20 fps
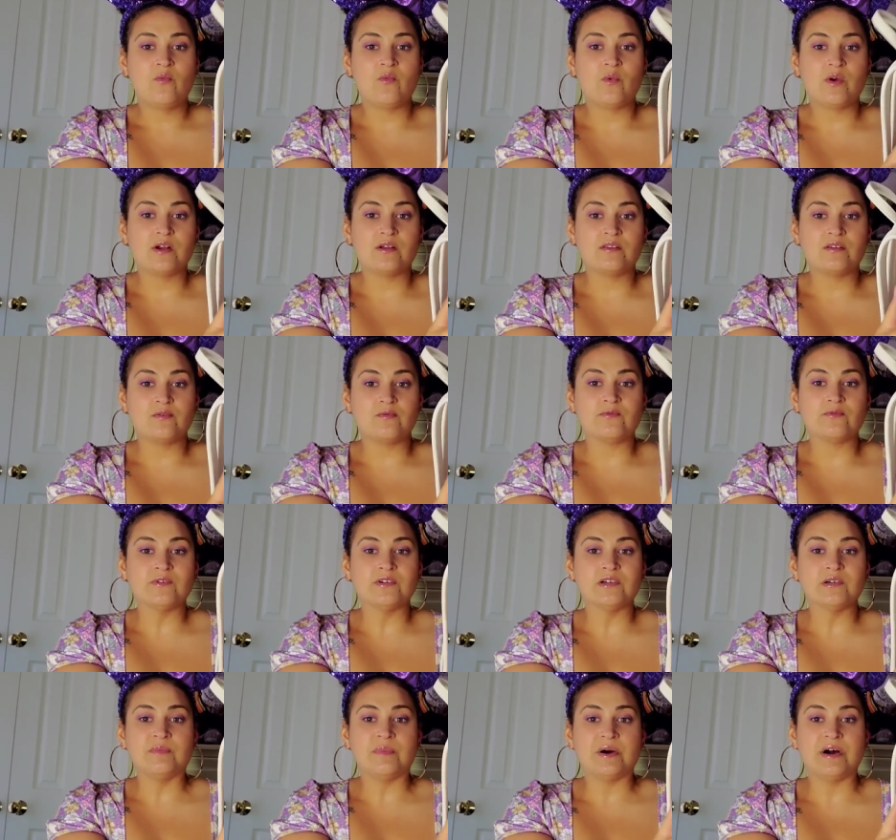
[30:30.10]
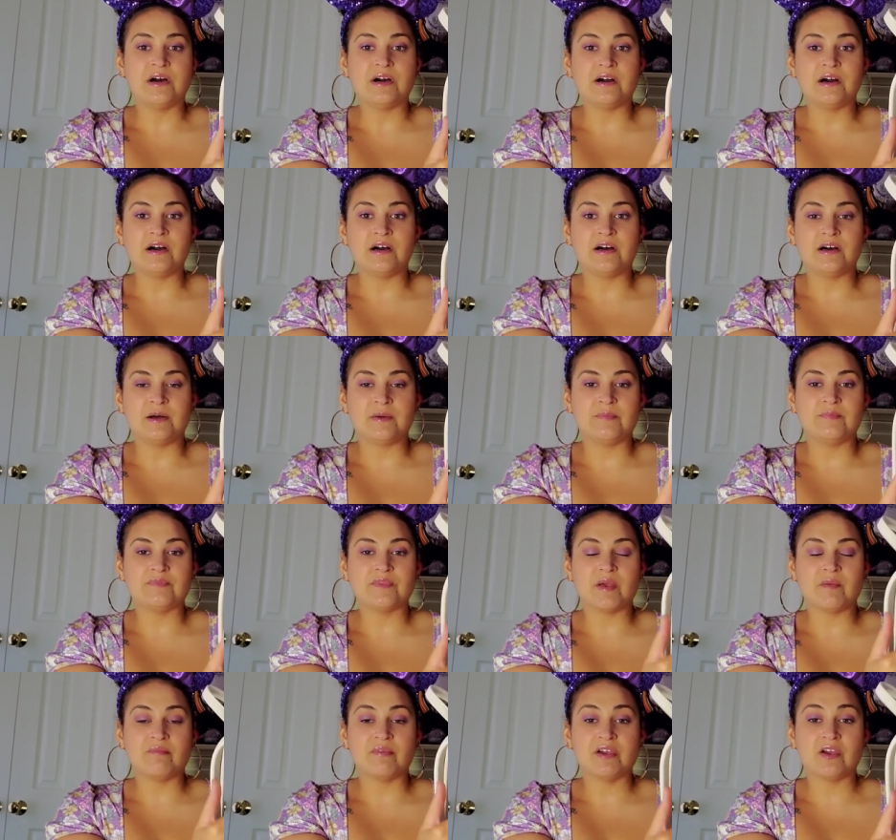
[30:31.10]
where the rear po uh,
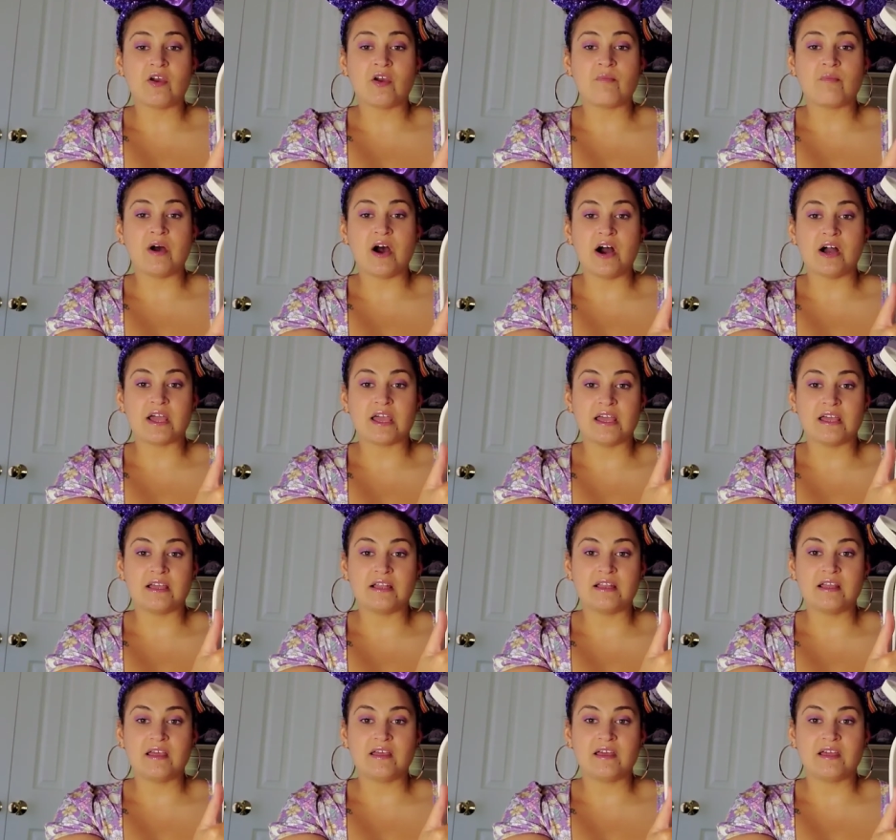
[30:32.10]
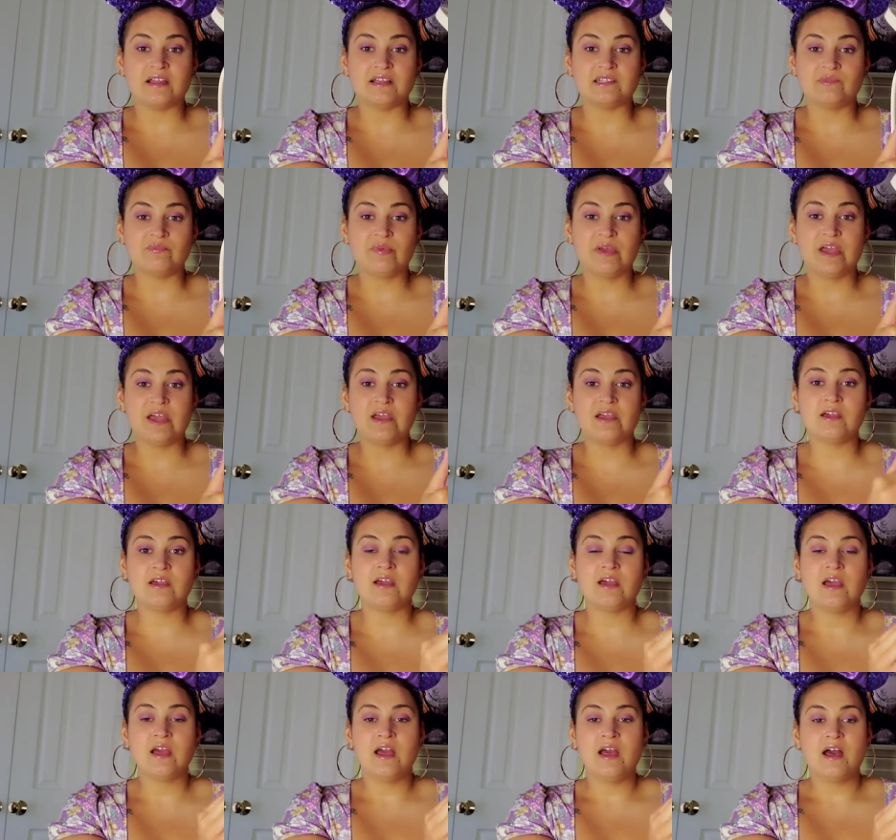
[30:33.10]
bigger pocket, it is
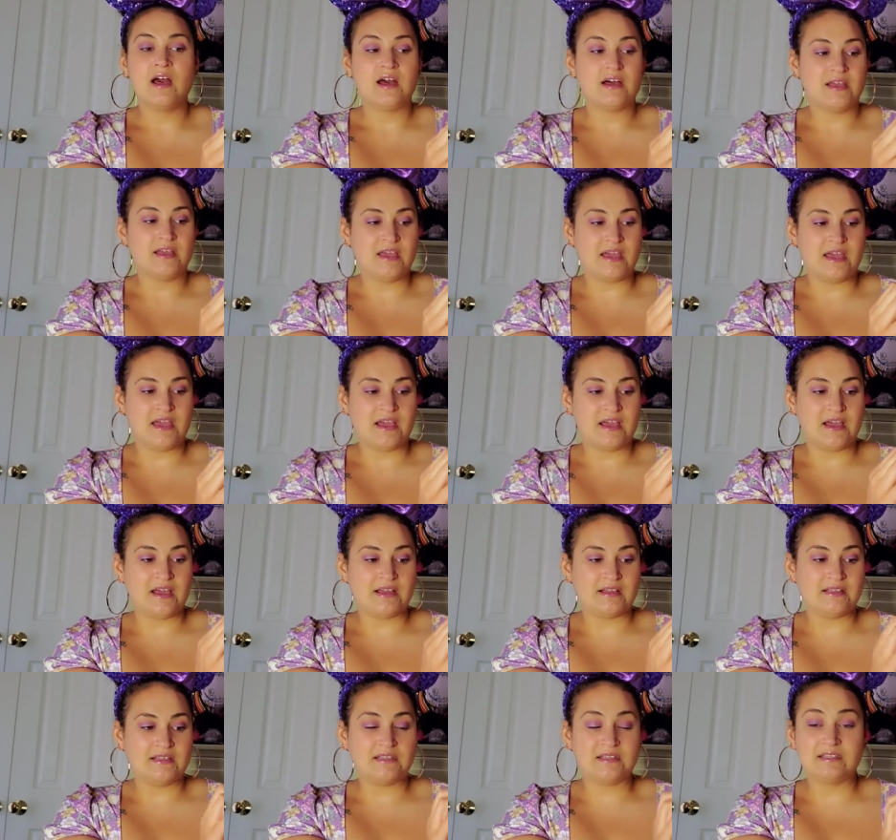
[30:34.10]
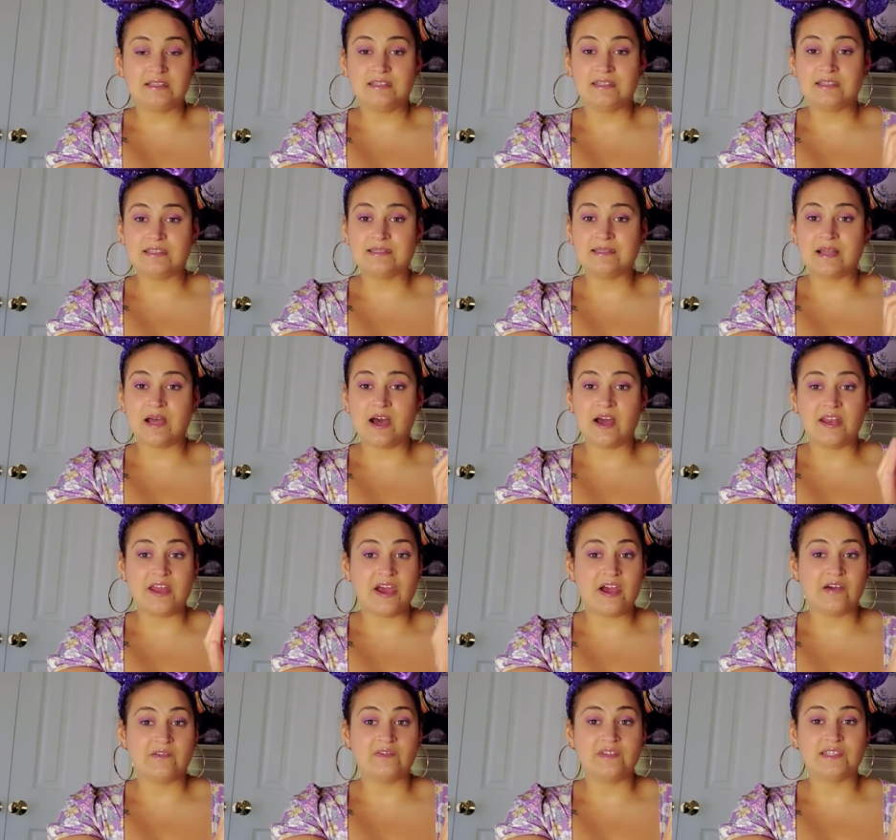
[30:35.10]
pink, and this does not
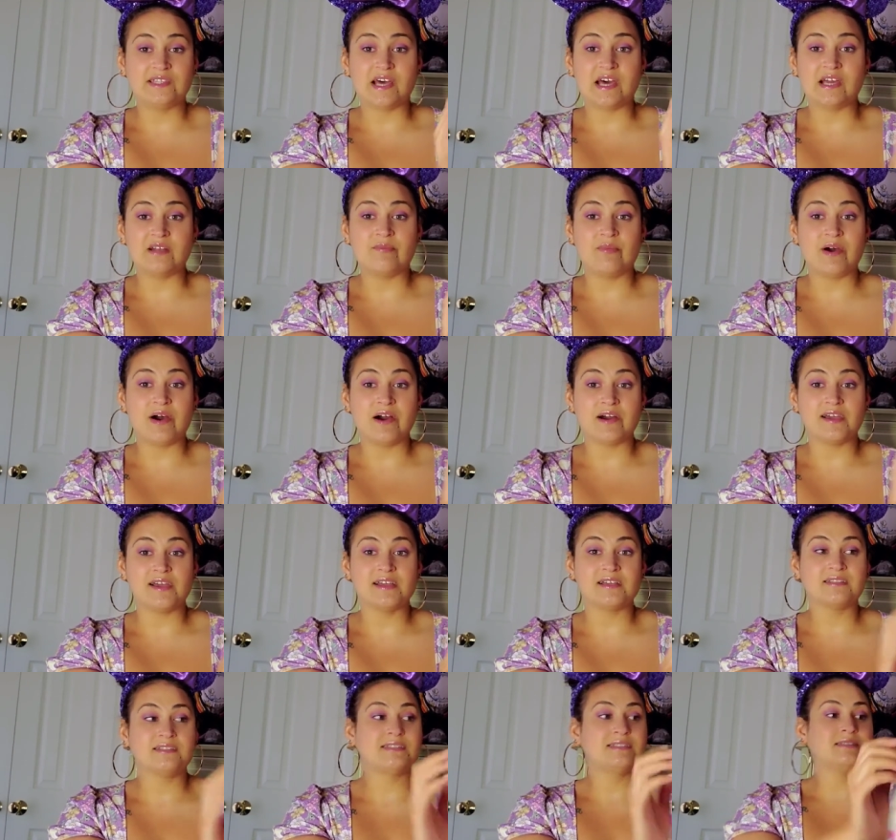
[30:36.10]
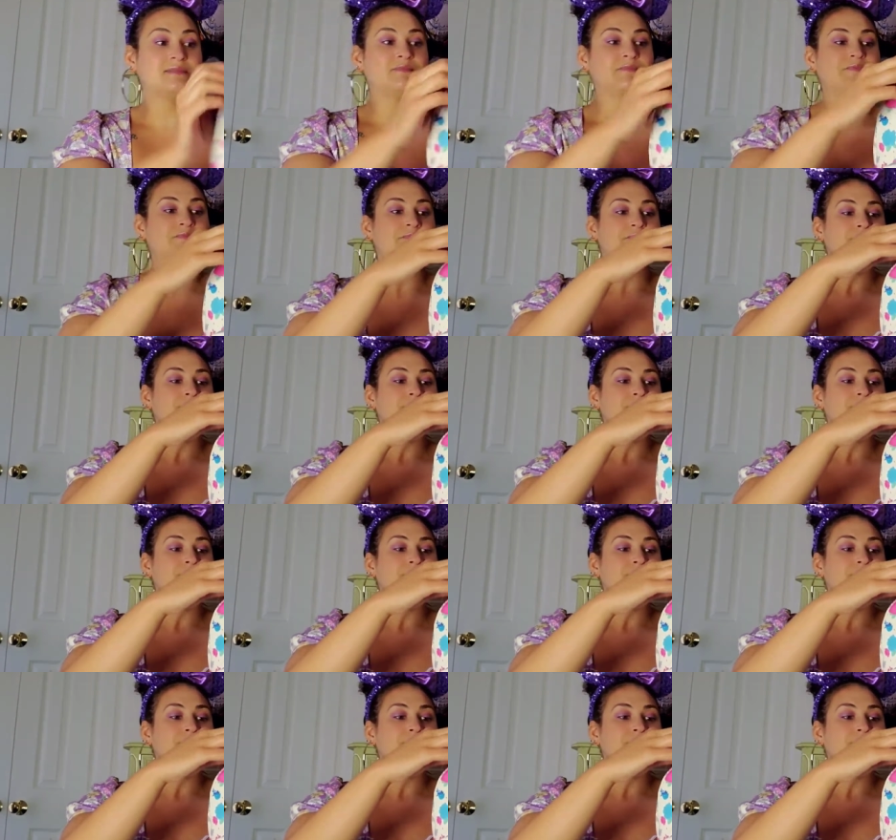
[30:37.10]
have side pockets.